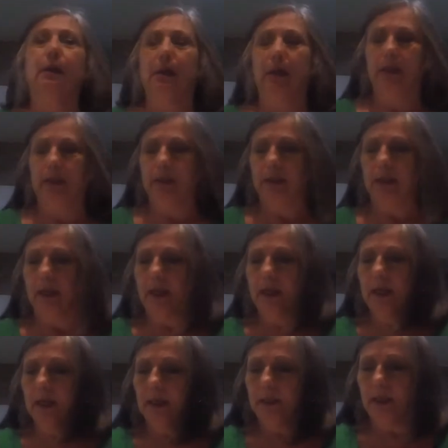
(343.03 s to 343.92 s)
cut
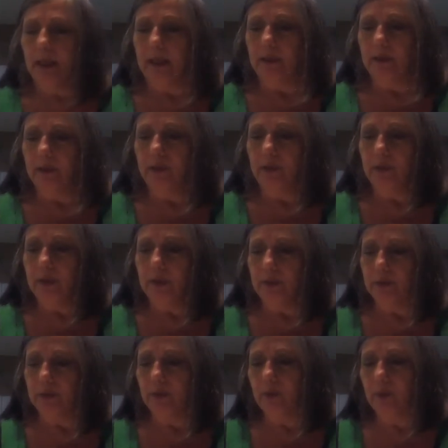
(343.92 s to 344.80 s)
like
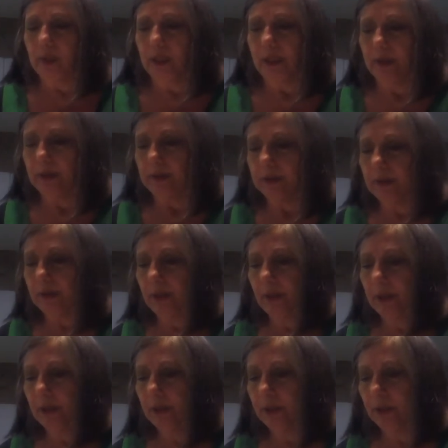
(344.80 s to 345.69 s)
2-inch squares.
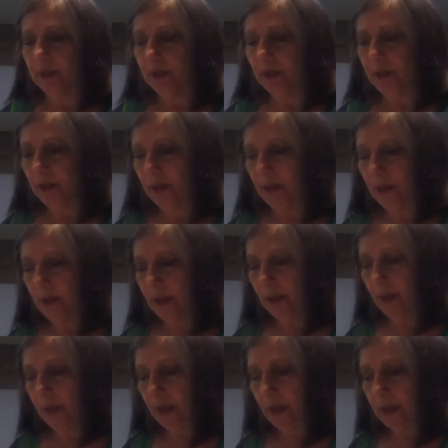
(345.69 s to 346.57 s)

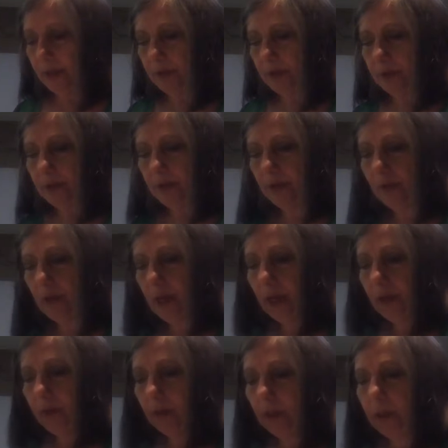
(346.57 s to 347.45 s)
So
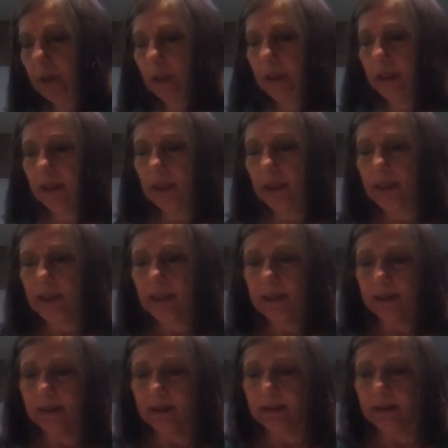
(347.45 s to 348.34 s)
I would cut it
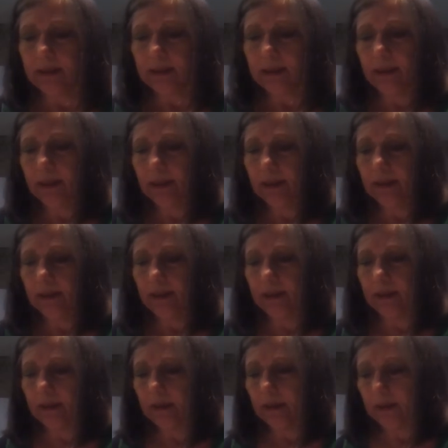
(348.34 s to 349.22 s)
like this,
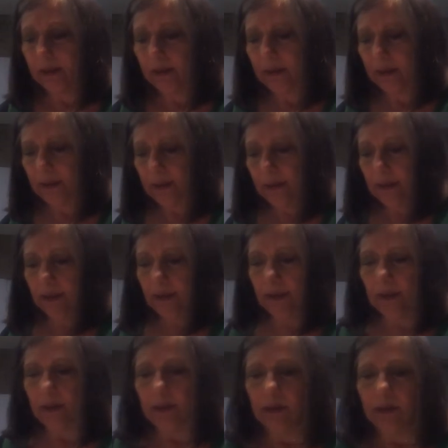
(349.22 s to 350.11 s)

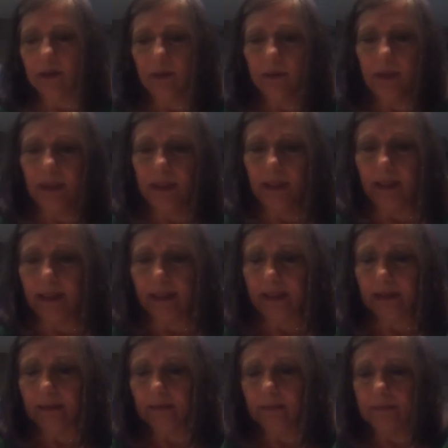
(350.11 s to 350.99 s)
all the way
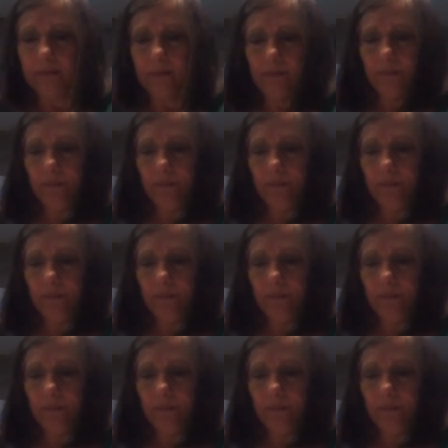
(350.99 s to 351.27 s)
down.